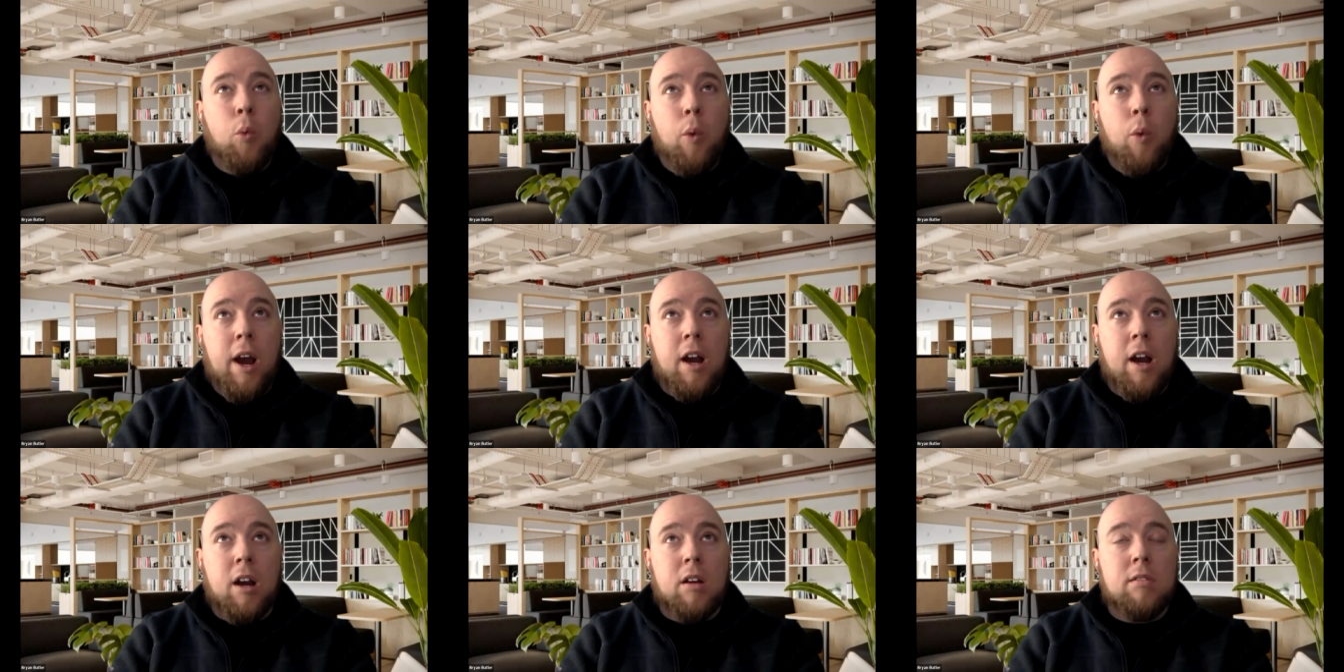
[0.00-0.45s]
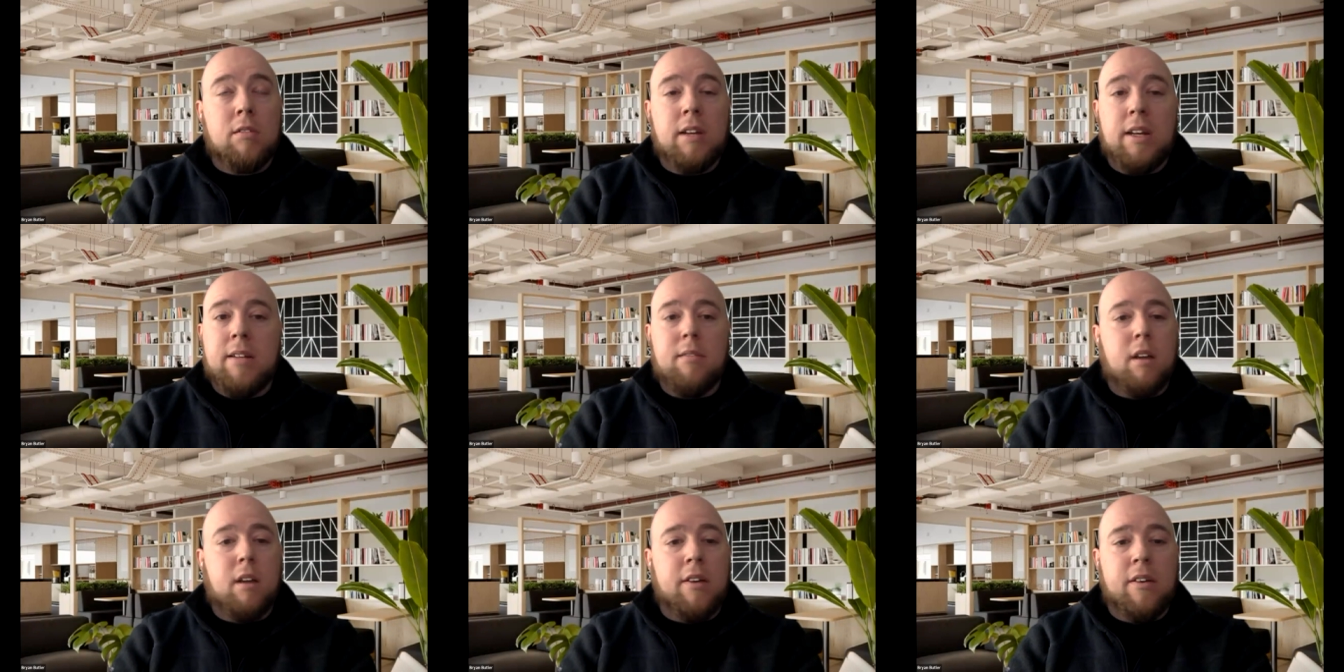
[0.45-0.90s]
I'm not
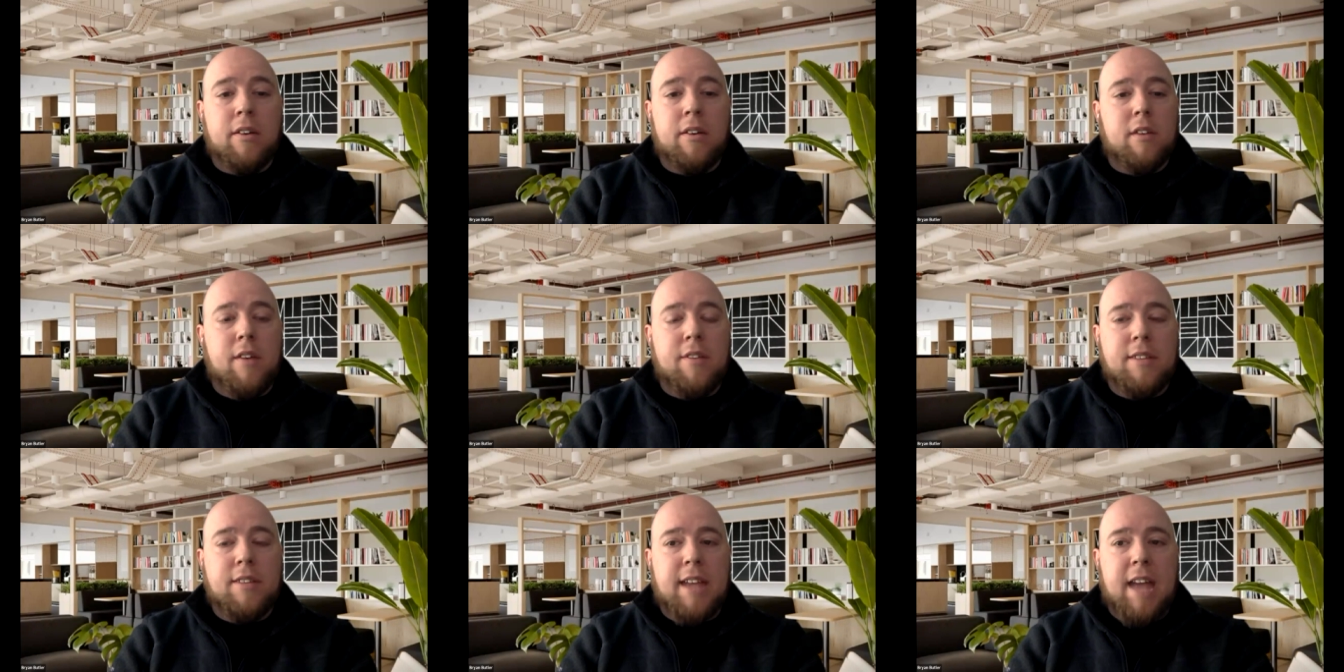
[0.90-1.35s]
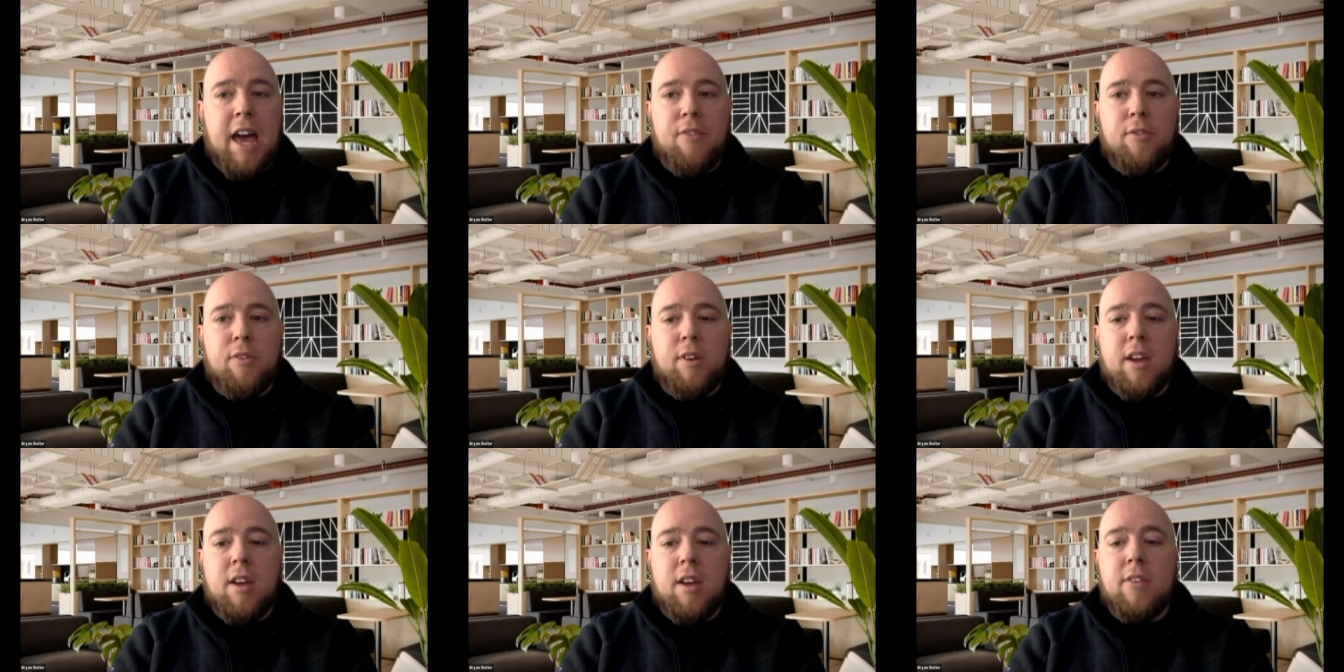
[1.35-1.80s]
aware, and
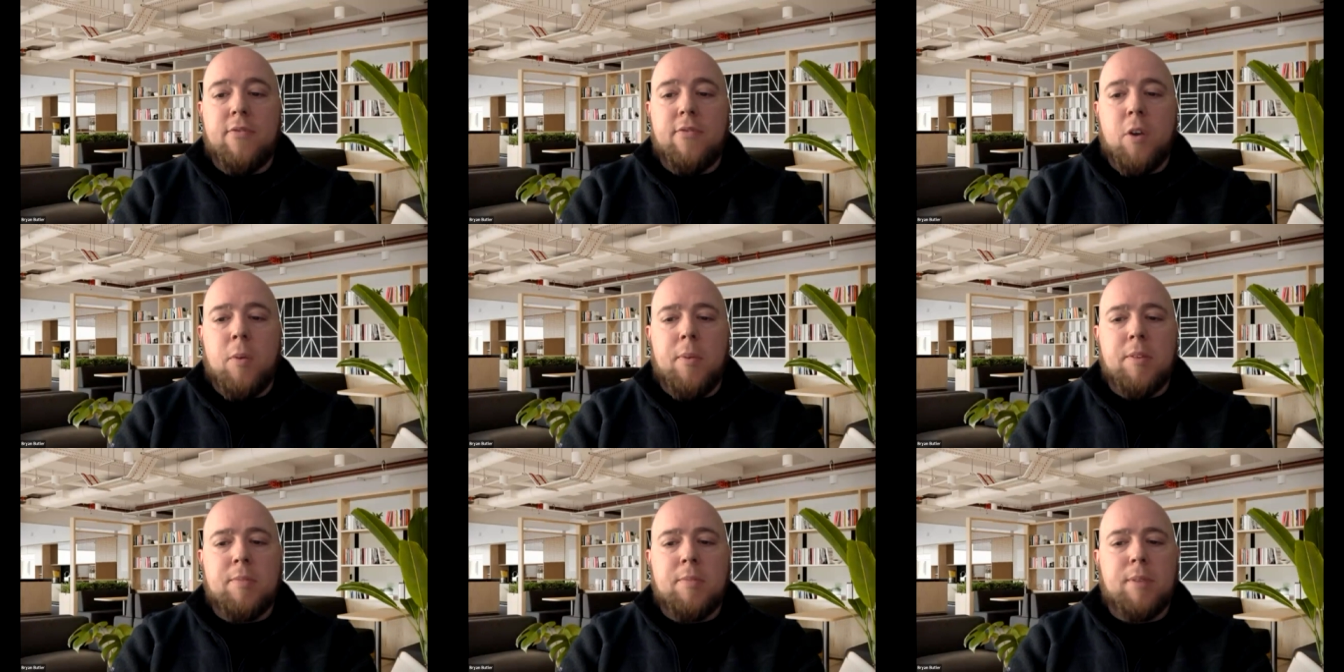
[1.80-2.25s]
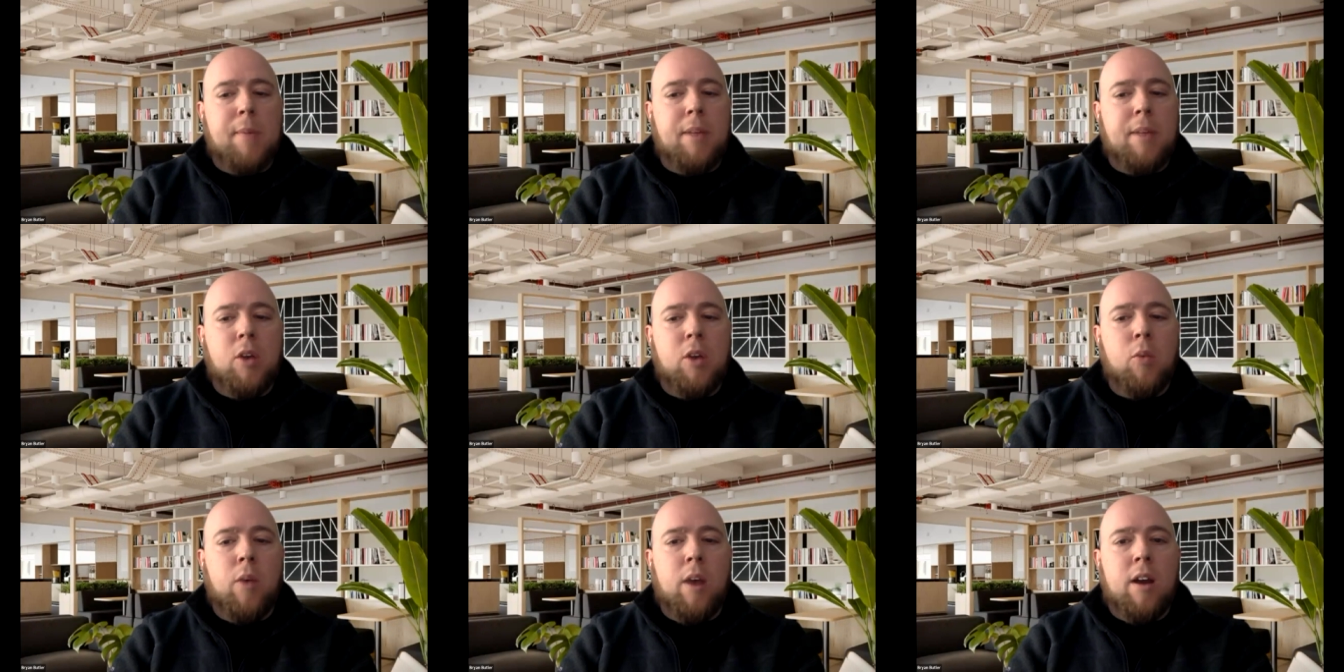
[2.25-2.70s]
obviously Catherine can
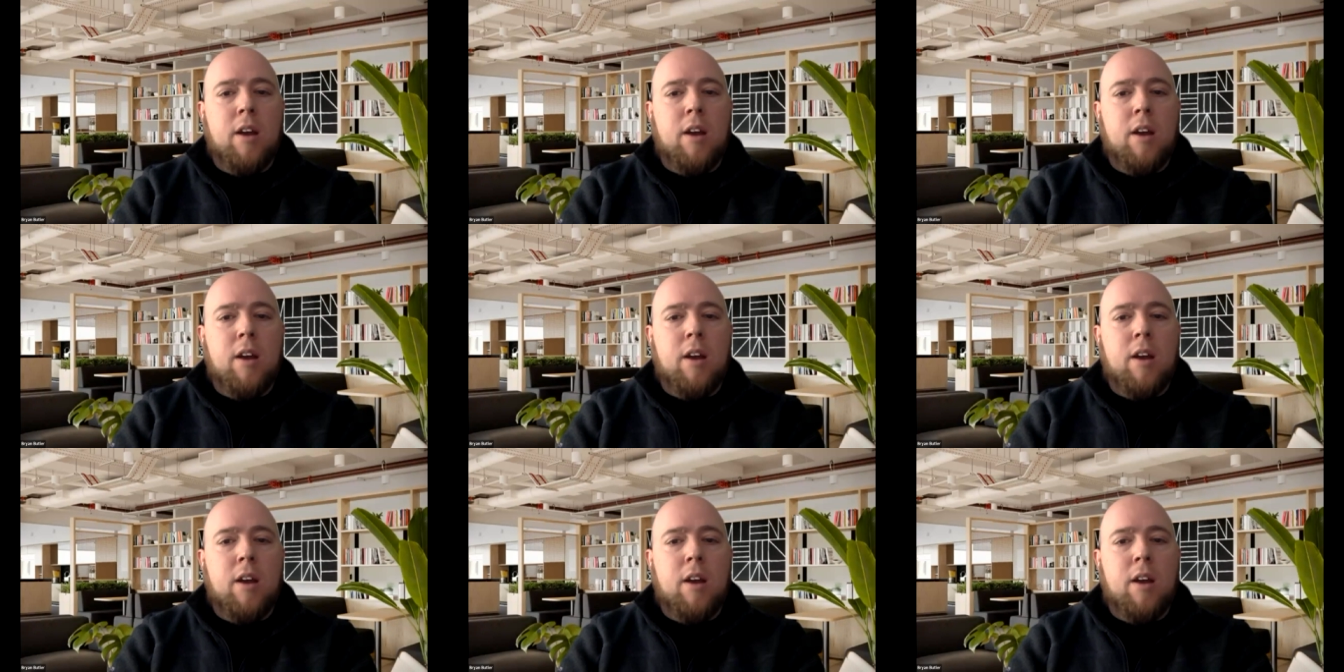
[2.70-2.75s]
confirm this,